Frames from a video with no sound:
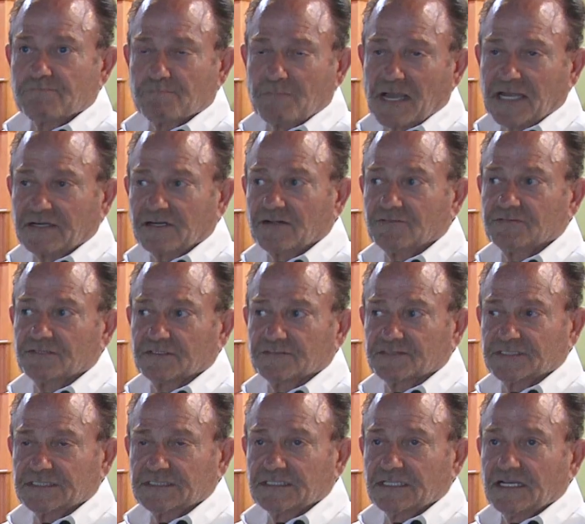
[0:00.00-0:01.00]
bite off of
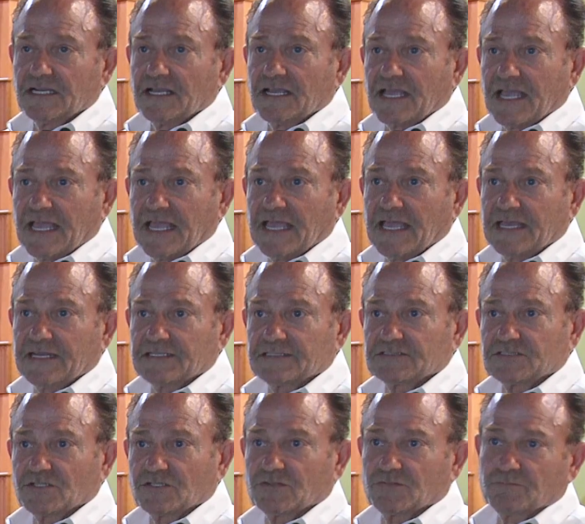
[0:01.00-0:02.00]
it
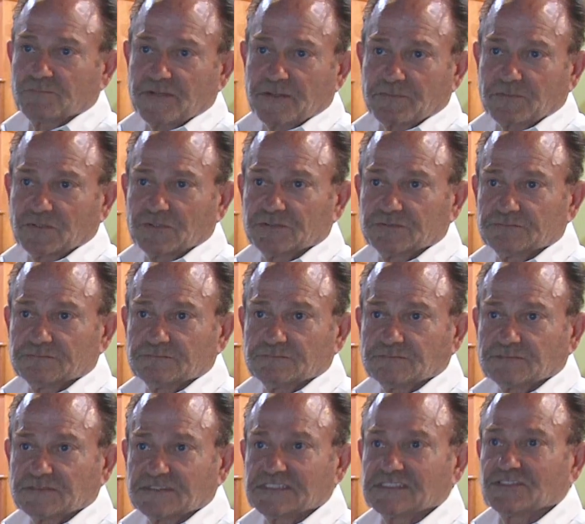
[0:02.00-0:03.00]
and turned people who
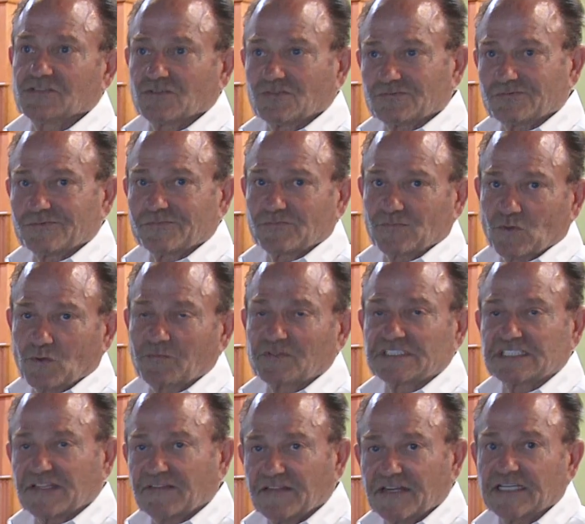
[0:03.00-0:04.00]
normally
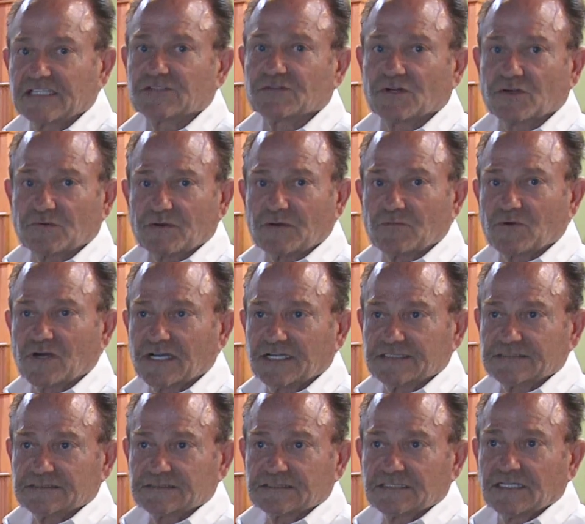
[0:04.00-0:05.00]
said they didn't drink red
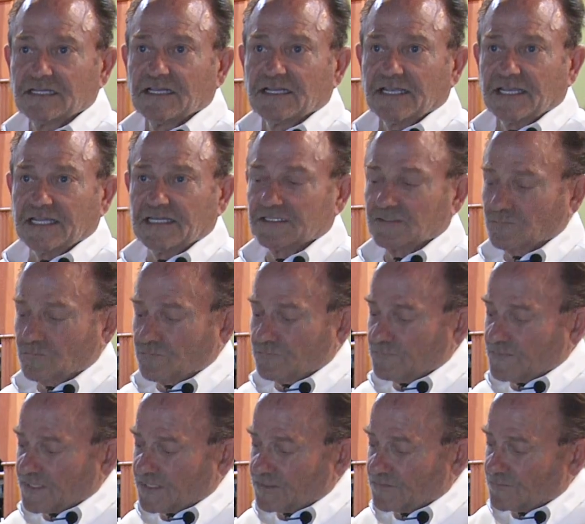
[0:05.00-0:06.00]
wines into
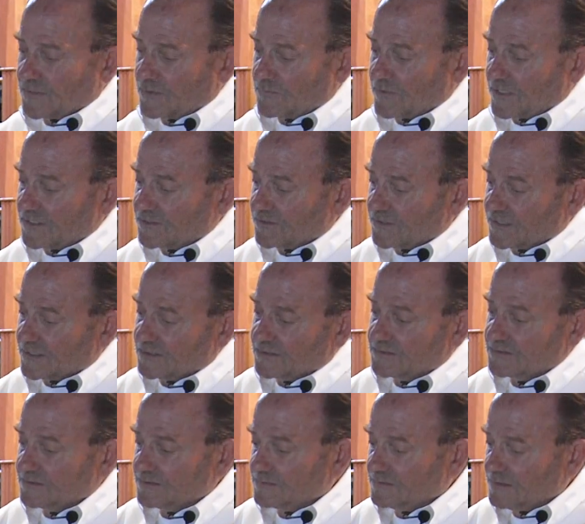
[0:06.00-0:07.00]
red wine
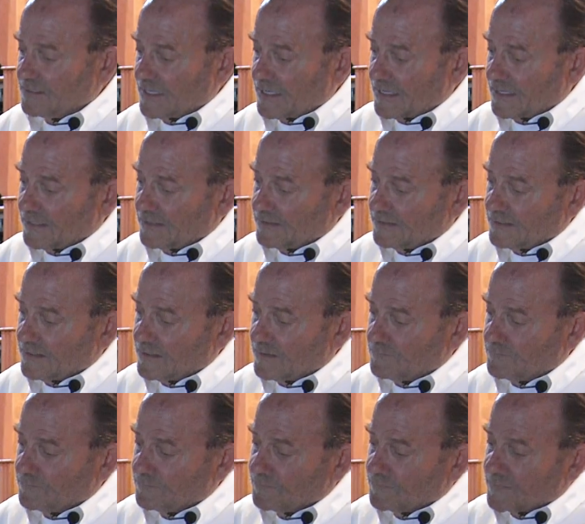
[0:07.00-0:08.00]
drinkers. And
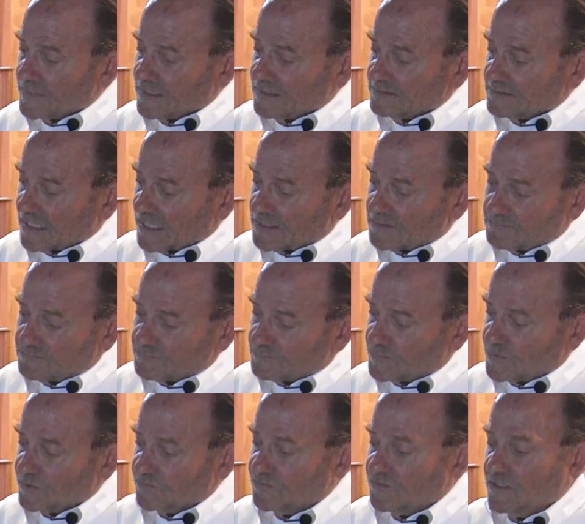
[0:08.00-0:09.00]
it's got a
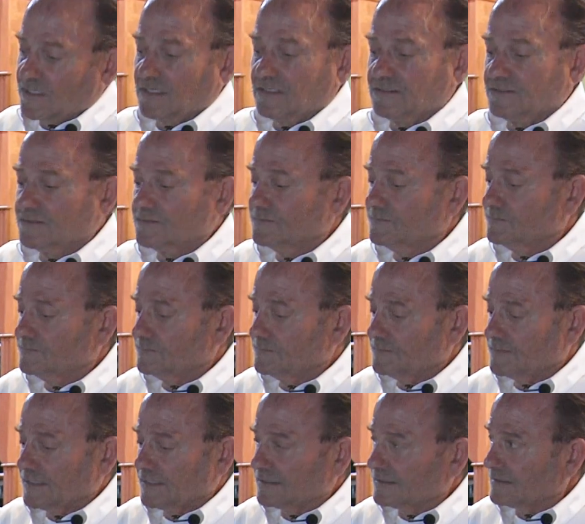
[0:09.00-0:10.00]
beautiful color.
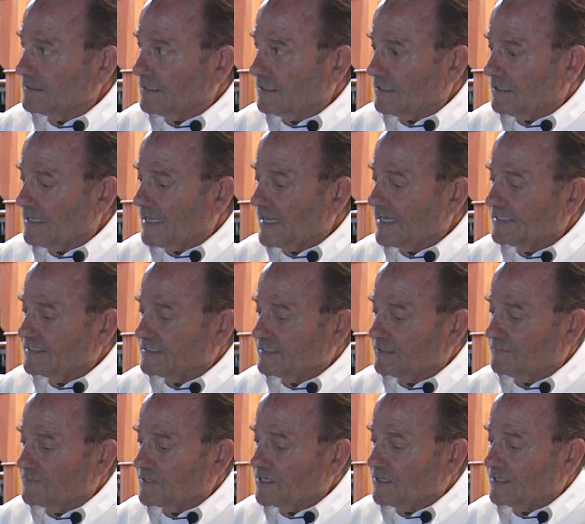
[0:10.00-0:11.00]
It's aged
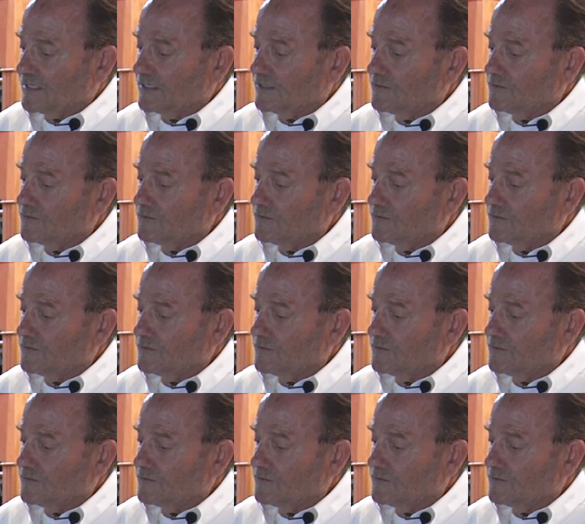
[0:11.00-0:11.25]
in American